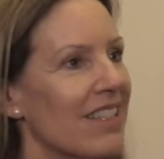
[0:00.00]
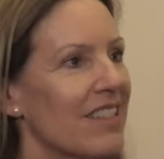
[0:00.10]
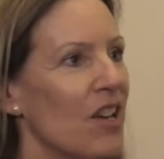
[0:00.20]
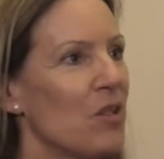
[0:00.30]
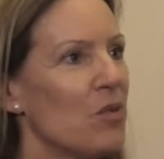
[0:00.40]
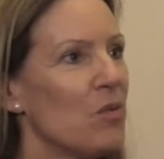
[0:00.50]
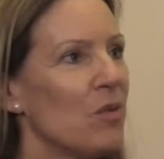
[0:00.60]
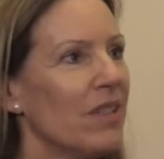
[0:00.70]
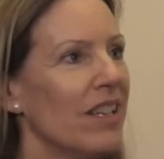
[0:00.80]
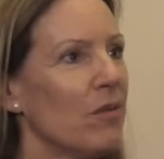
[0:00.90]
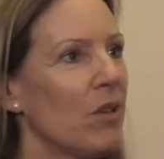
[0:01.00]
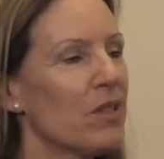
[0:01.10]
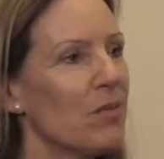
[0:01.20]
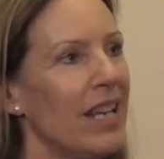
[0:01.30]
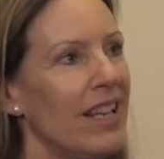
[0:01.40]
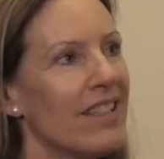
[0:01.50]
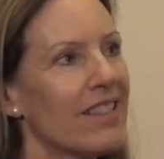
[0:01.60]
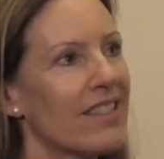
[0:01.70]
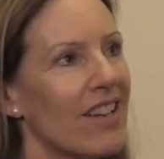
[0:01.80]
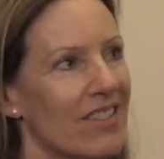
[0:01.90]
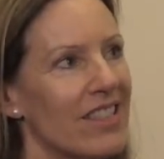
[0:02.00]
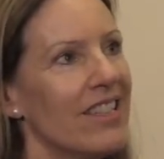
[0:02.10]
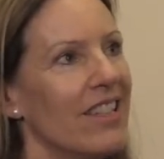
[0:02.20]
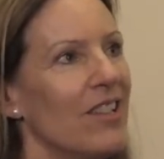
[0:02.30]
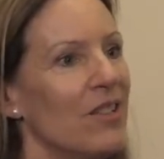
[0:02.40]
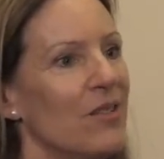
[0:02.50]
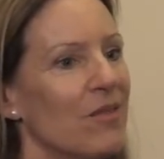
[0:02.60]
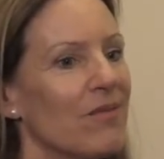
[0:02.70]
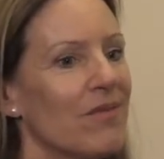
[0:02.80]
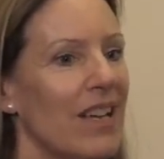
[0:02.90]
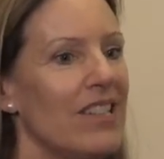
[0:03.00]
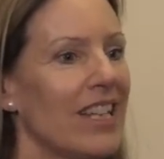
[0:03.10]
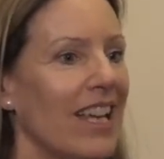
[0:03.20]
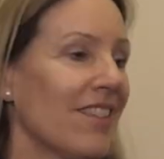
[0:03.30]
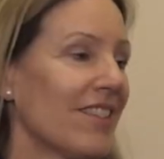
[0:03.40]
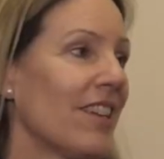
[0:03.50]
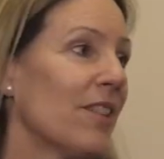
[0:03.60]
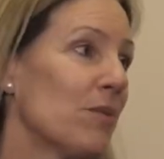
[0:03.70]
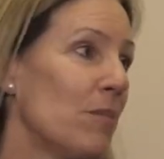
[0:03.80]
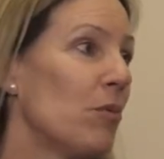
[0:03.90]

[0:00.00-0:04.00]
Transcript: So once we started to educate ourselves, we